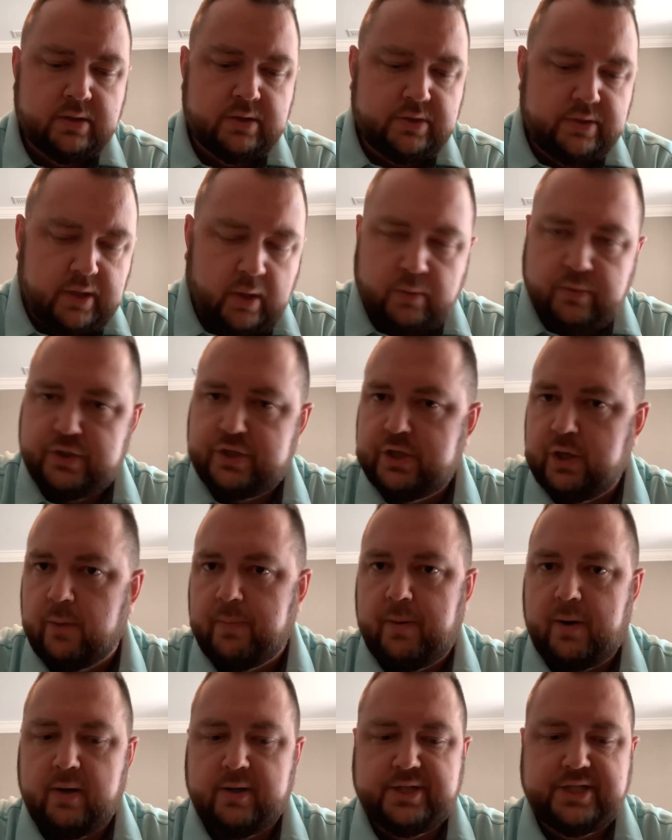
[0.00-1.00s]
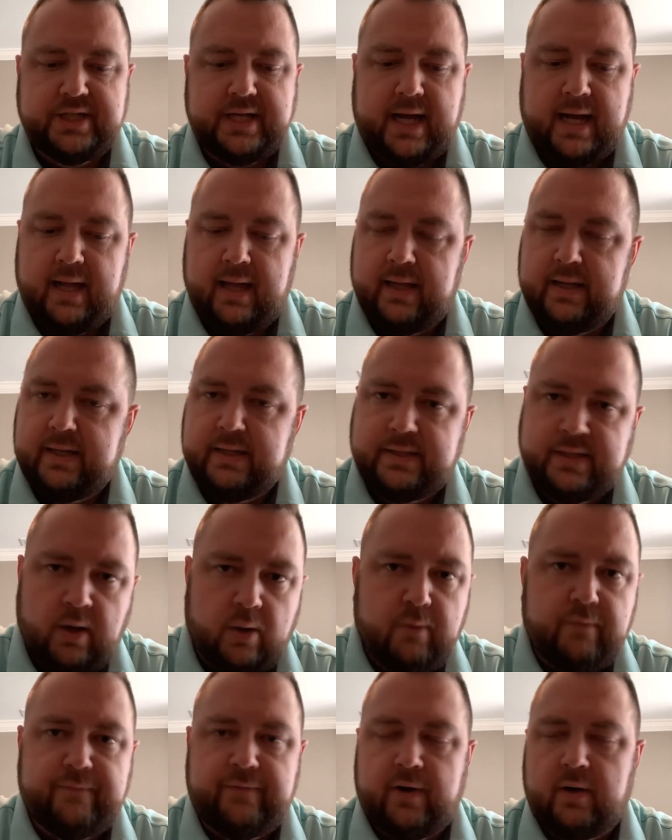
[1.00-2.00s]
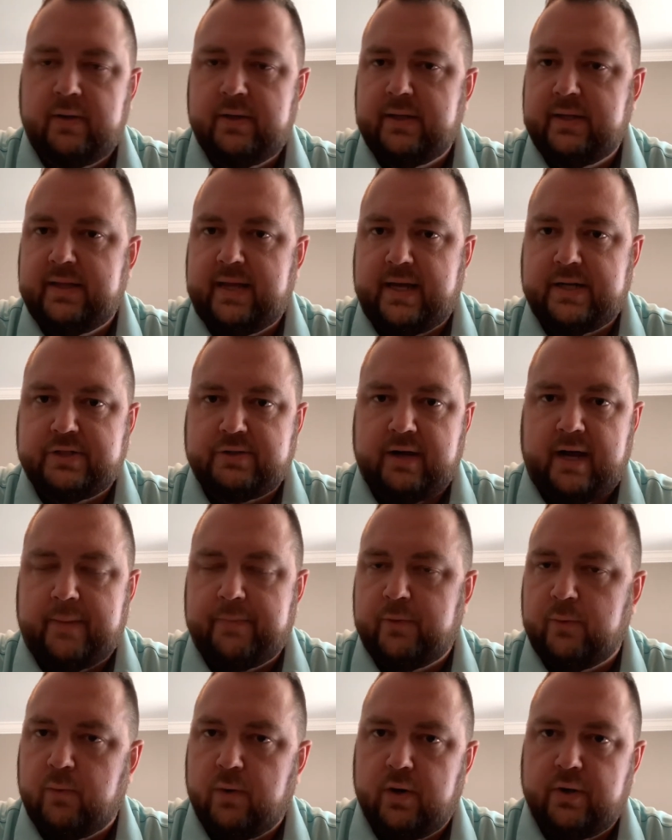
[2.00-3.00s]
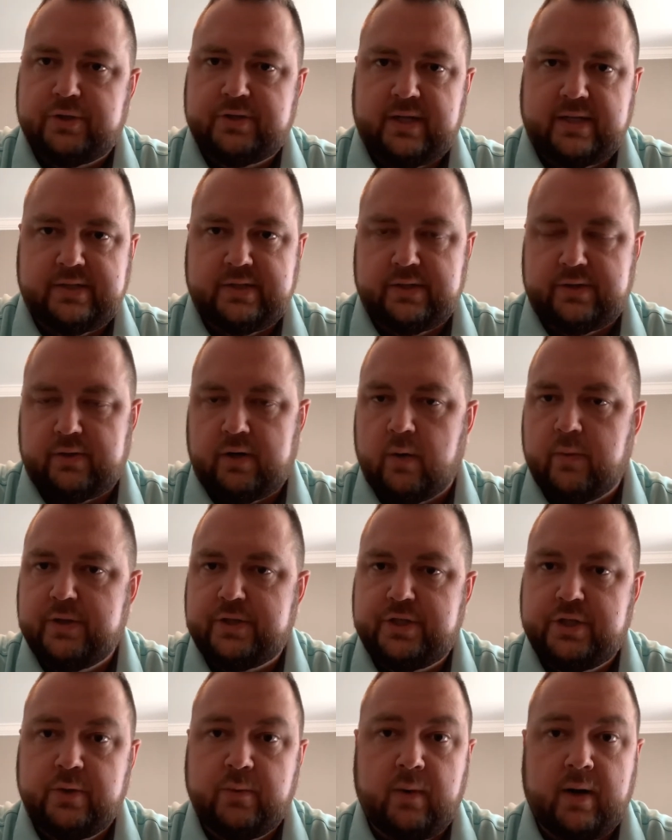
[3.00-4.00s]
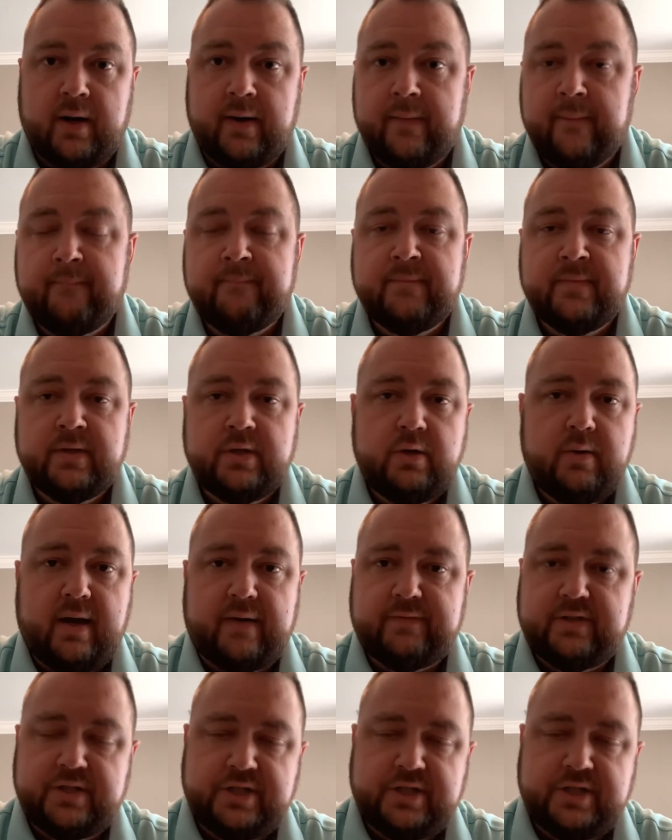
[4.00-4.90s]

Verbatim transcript: Don't show partiality. Don't fall into that trap the world tries to throw at you where you have to